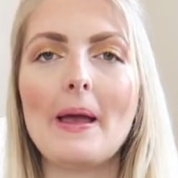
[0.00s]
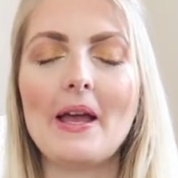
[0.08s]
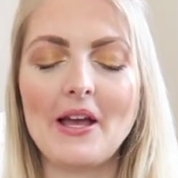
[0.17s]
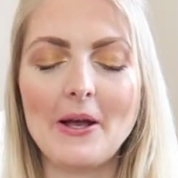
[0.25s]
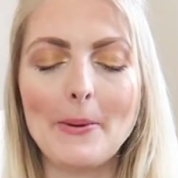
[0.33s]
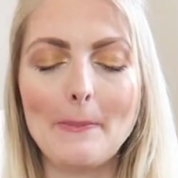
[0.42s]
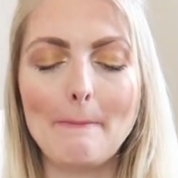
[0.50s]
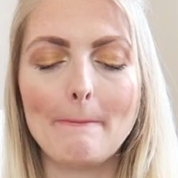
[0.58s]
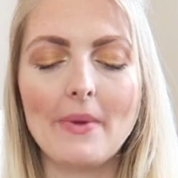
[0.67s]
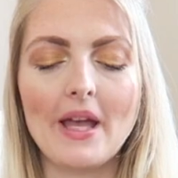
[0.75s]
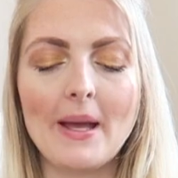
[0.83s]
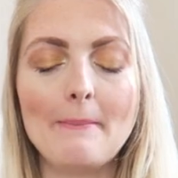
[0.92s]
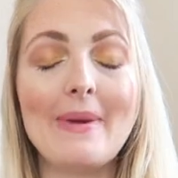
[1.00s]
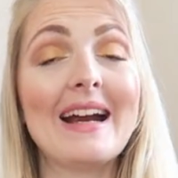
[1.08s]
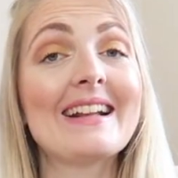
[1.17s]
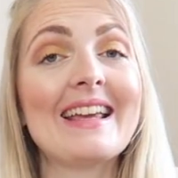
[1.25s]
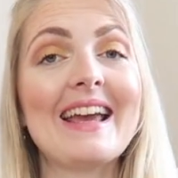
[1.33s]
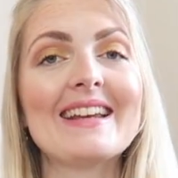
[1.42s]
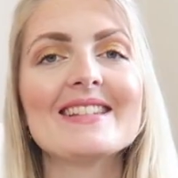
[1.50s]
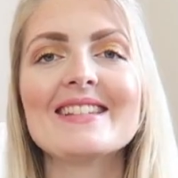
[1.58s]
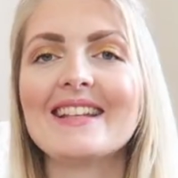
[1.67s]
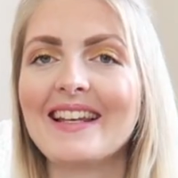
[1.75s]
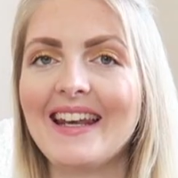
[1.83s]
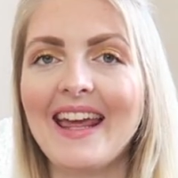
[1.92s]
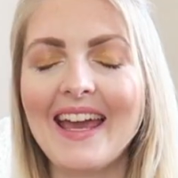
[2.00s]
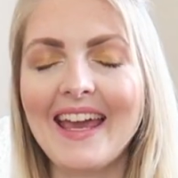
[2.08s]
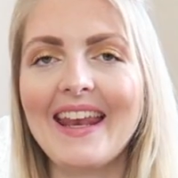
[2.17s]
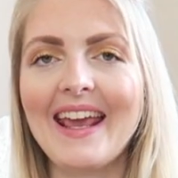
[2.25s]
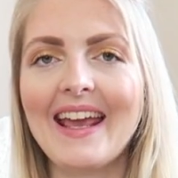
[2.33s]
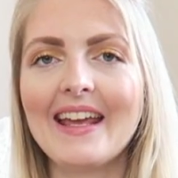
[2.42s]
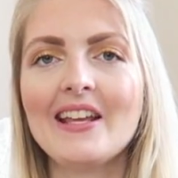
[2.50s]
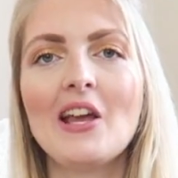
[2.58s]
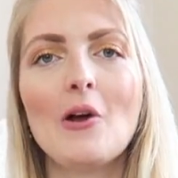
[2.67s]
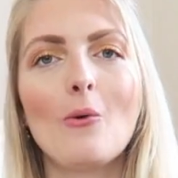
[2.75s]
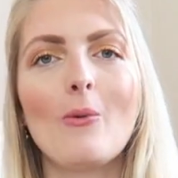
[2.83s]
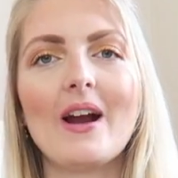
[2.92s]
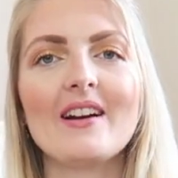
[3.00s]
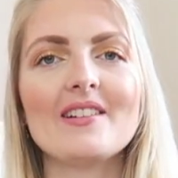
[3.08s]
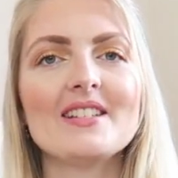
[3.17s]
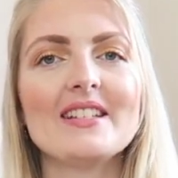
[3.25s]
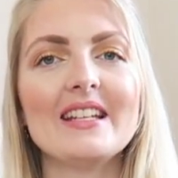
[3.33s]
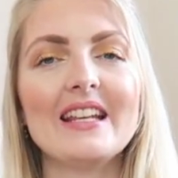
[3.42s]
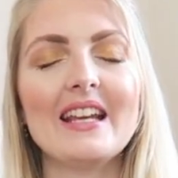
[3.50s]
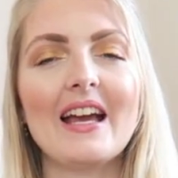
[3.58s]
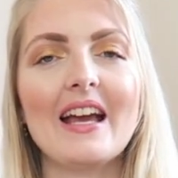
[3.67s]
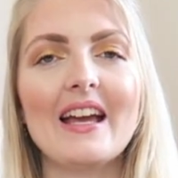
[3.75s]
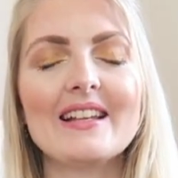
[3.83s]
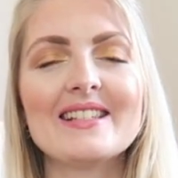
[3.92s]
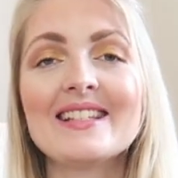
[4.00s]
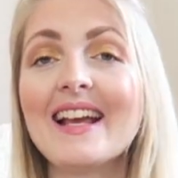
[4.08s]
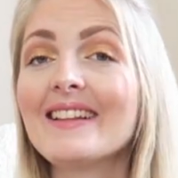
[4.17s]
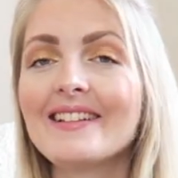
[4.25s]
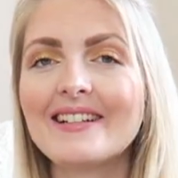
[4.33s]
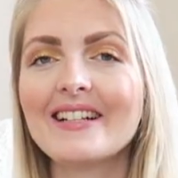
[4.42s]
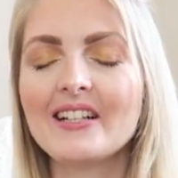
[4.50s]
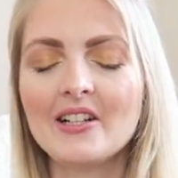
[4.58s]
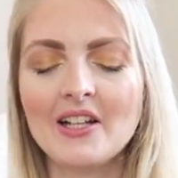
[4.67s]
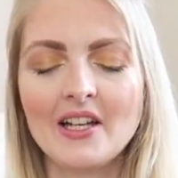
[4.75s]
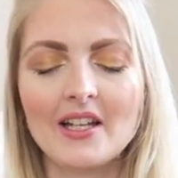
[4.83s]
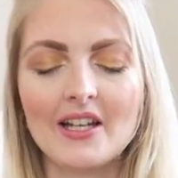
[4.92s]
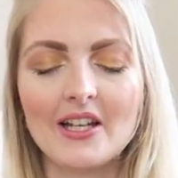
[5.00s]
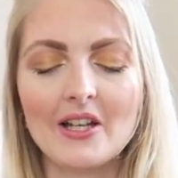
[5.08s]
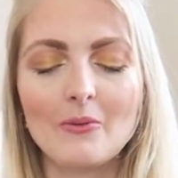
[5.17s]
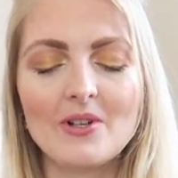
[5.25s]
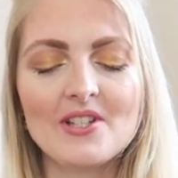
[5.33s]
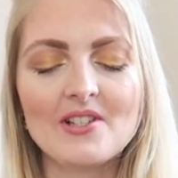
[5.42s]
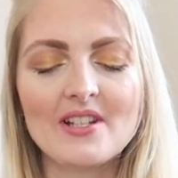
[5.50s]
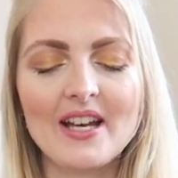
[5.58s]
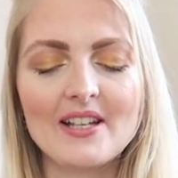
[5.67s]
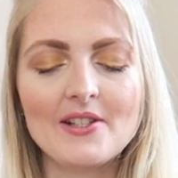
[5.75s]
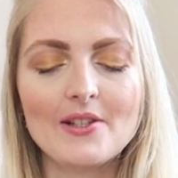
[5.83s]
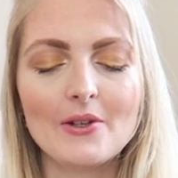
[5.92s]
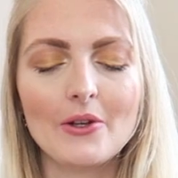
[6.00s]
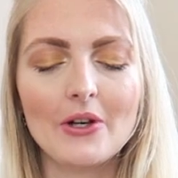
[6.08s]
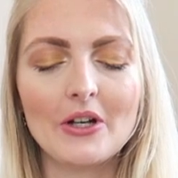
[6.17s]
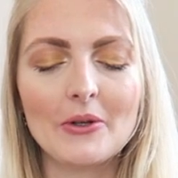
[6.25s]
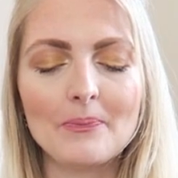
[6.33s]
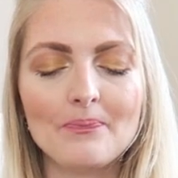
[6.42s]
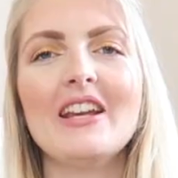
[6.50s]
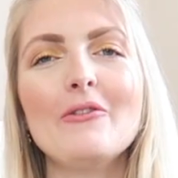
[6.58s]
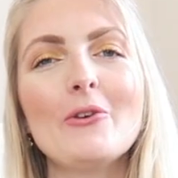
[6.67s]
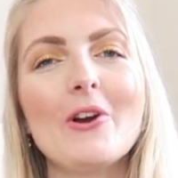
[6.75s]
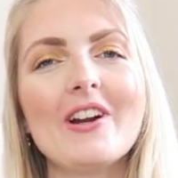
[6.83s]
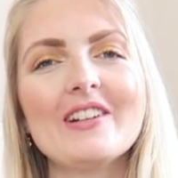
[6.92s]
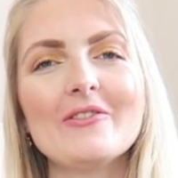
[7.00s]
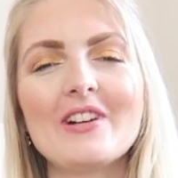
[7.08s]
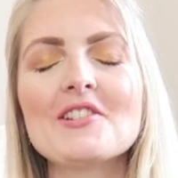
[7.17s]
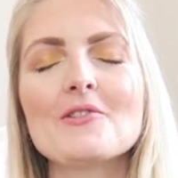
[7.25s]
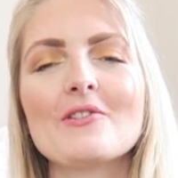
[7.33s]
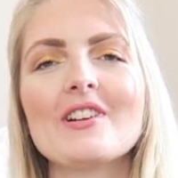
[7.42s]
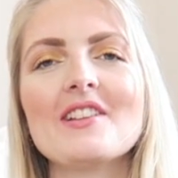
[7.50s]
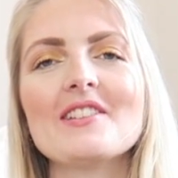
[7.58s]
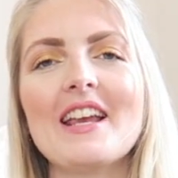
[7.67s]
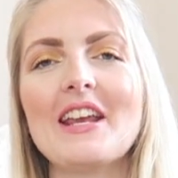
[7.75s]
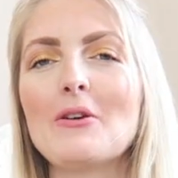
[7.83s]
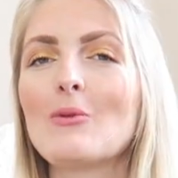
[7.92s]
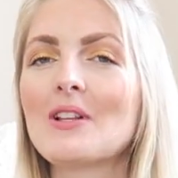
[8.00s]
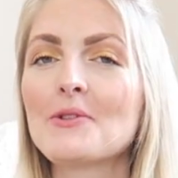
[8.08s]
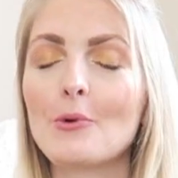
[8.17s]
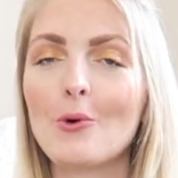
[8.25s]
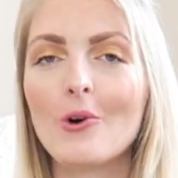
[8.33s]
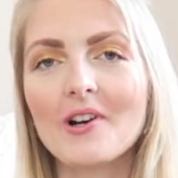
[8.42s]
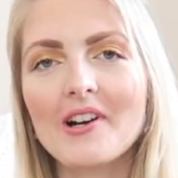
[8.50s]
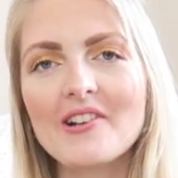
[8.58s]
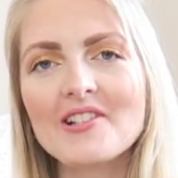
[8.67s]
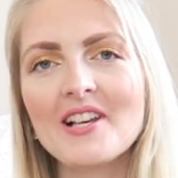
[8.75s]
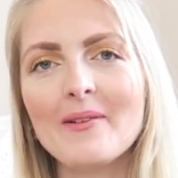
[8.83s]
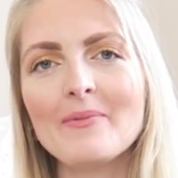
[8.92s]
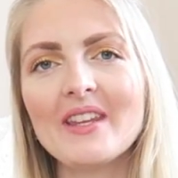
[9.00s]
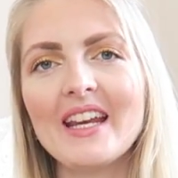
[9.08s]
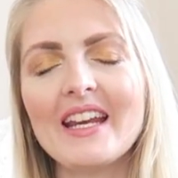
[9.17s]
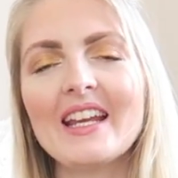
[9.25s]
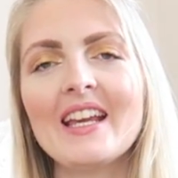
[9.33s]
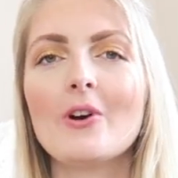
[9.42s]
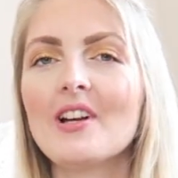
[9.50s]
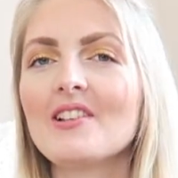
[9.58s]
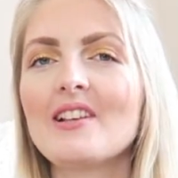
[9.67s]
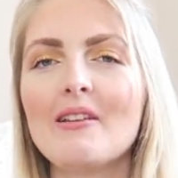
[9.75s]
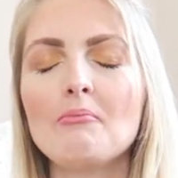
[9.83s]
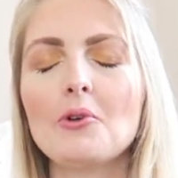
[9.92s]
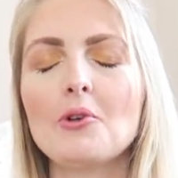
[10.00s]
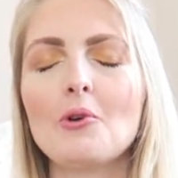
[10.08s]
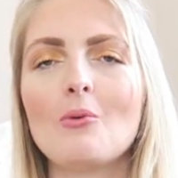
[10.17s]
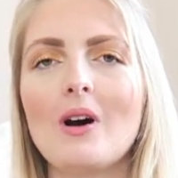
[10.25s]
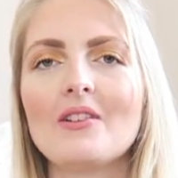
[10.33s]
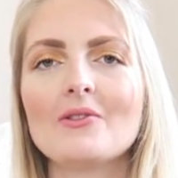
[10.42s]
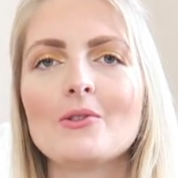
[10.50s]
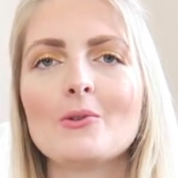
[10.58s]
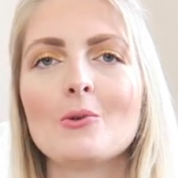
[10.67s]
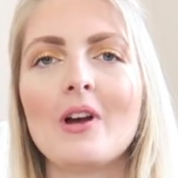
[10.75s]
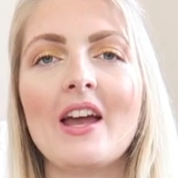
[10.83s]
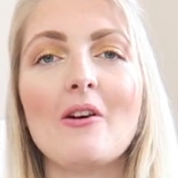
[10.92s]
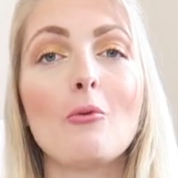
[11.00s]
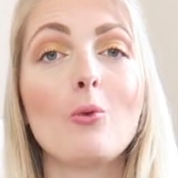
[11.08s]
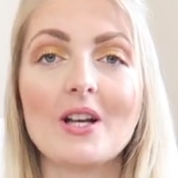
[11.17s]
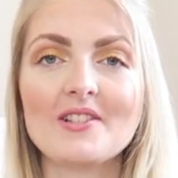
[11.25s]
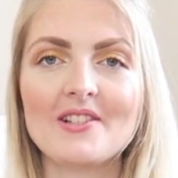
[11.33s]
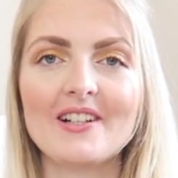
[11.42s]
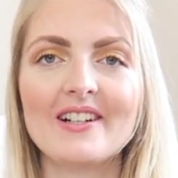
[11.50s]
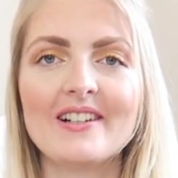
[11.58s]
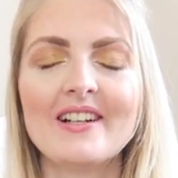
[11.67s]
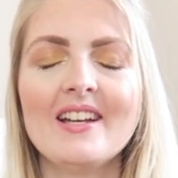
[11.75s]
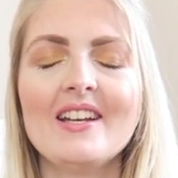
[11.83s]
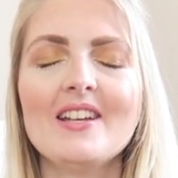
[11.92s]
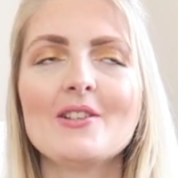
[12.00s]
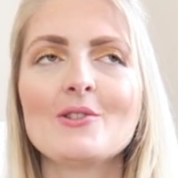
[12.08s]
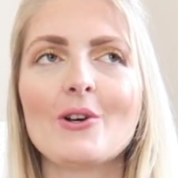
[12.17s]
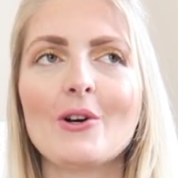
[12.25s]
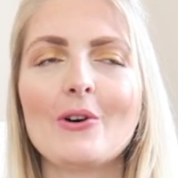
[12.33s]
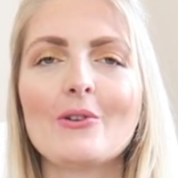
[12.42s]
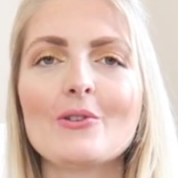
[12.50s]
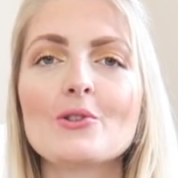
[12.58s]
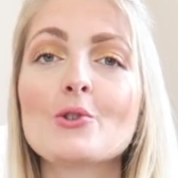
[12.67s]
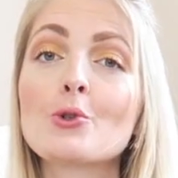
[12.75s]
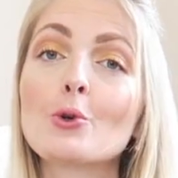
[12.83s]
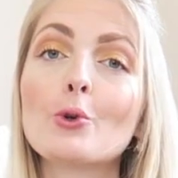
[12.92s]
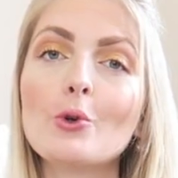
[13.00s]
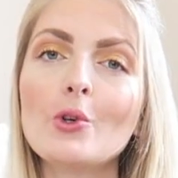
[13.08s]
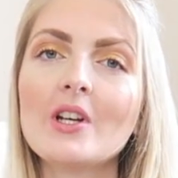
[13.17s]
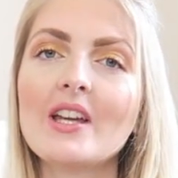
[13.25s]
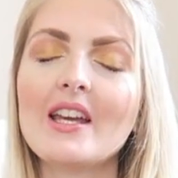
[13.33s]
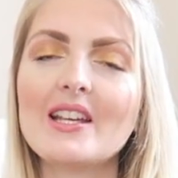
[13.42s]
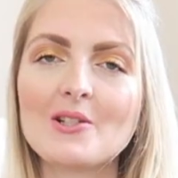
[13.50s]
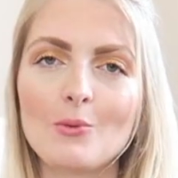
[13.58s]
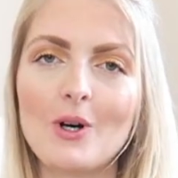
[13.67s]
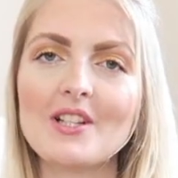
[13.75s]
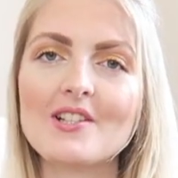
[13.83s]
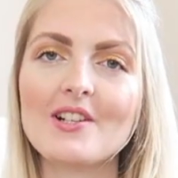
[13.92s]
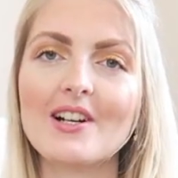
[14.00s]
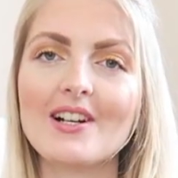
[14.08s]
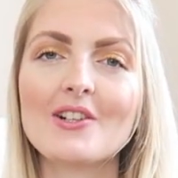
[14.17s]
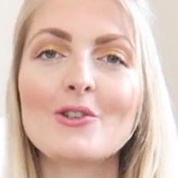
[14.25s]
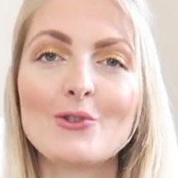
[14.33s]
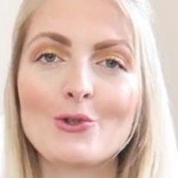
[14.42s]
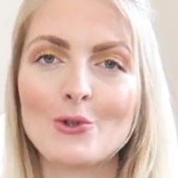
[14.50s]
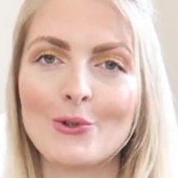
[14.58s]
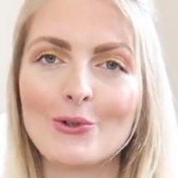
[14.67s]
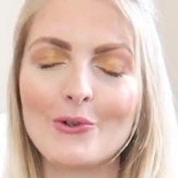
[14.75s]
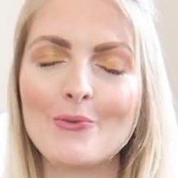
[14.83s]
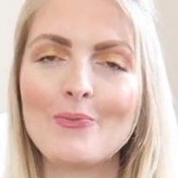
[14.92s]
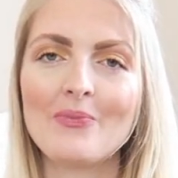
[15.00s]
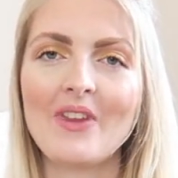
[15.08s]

um, Merkes, nerede, where's the uh, center, um, which is nice to know. If you are in a restaurant and you want to order something, for example, you want to have water. So Su is water, Su.